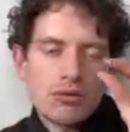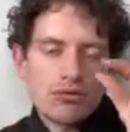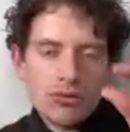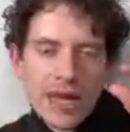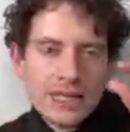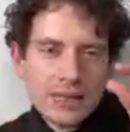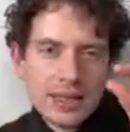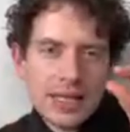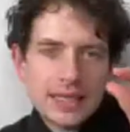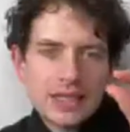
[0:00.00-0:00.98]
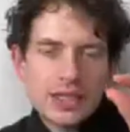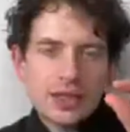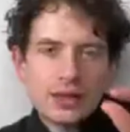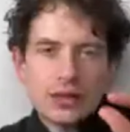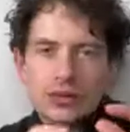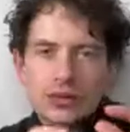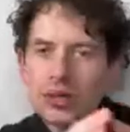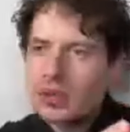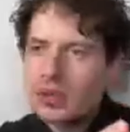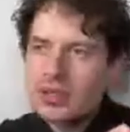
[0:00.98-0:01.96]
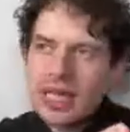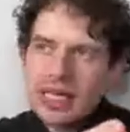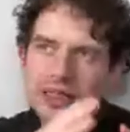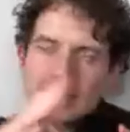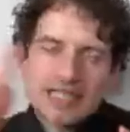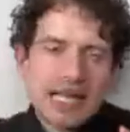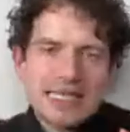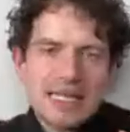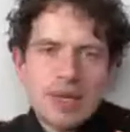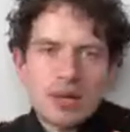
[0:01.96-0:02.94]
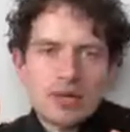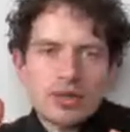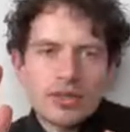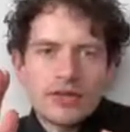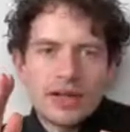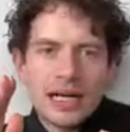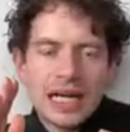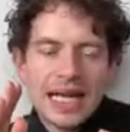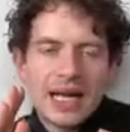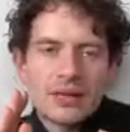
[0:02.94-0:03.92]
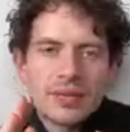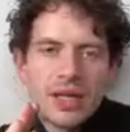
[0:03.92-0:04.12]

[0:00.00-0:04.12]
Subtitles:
red into, say, 60 mils of clear,